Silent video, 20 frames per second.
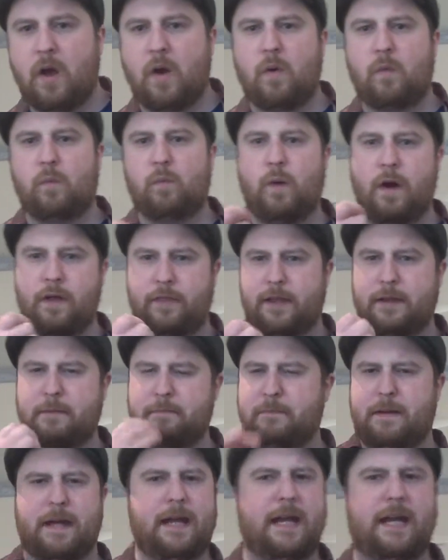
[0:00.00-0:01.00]
When they
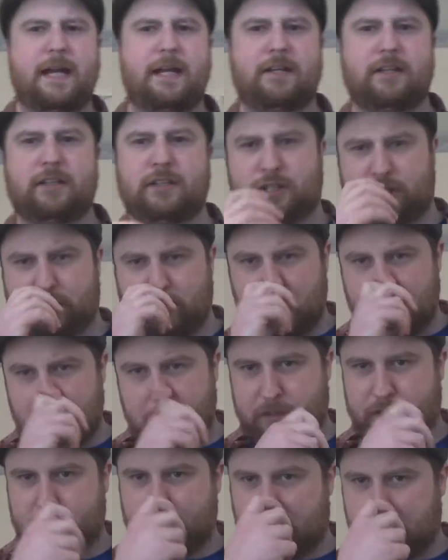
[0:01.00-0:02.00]
made
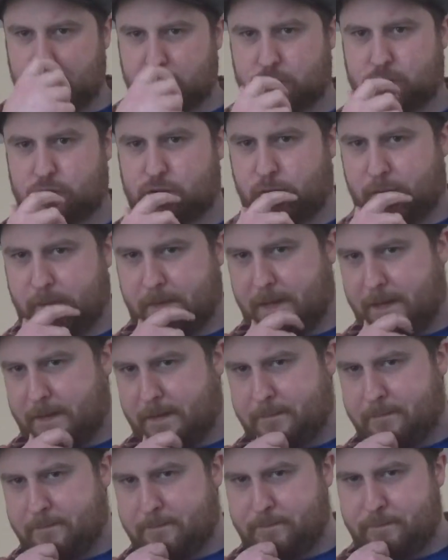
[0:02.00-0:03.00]
Solo a Star Wars
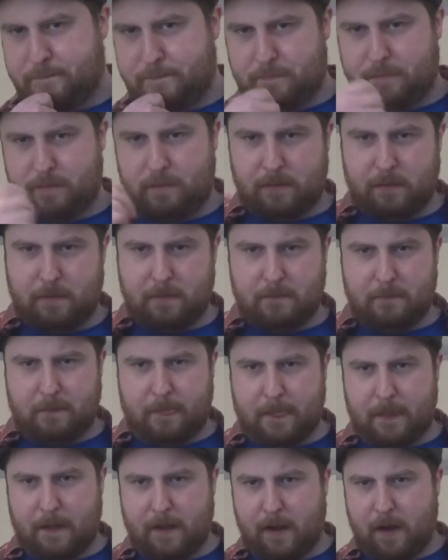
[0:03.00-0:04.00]
story,
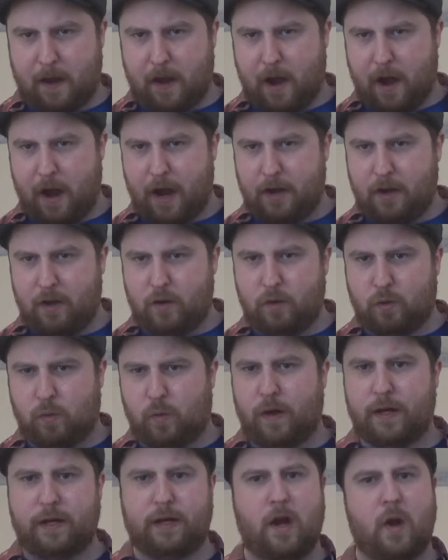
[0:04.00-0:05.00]
I don't
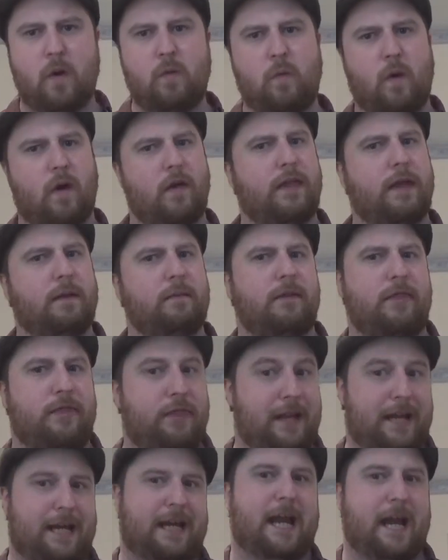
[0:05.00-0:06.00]
quite know what they were
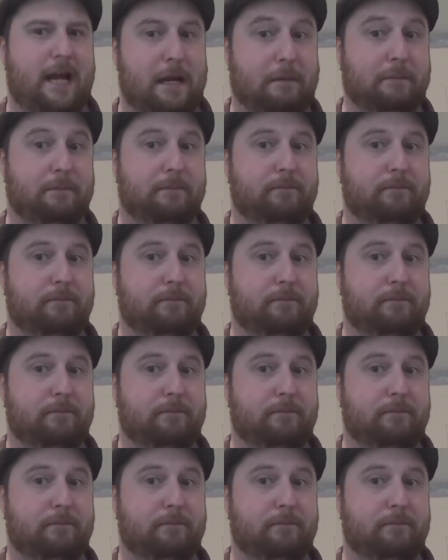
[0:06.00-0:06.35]
thinking.